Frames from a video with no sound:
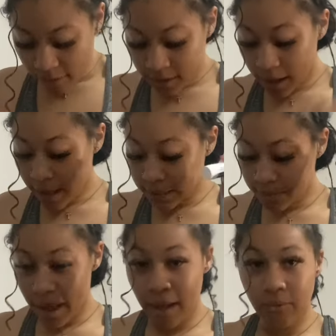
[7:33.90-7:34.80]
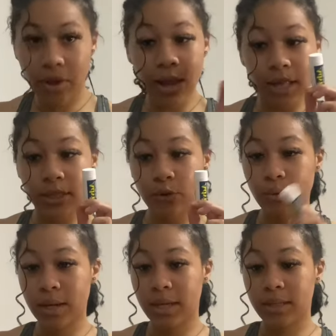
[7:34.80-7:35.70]
I got some Advil. I got two
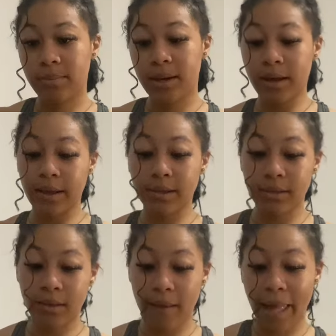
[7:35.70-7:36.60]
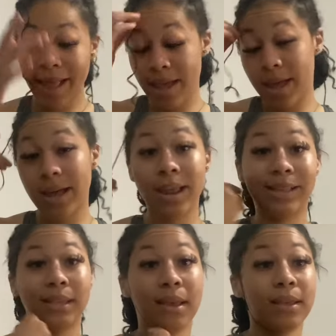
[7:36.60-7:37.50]
of these because I get headaches
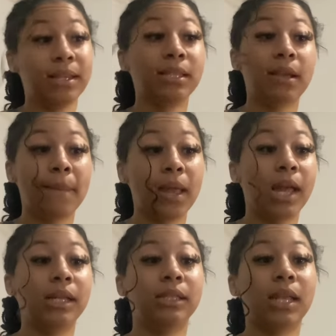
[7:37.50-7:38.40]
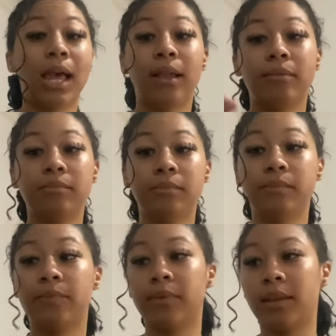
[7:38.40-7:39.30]
and stomach aches, like,
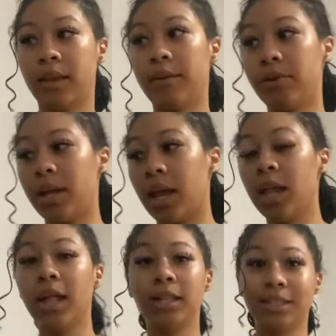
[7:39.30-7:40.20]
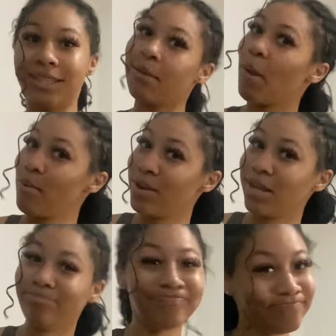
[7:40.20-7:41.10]
every day. Just like my
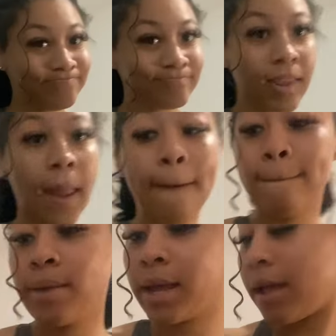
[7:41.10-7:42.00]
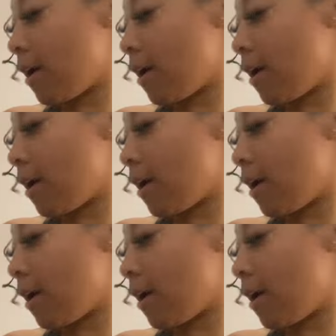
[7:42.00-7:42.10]
period. But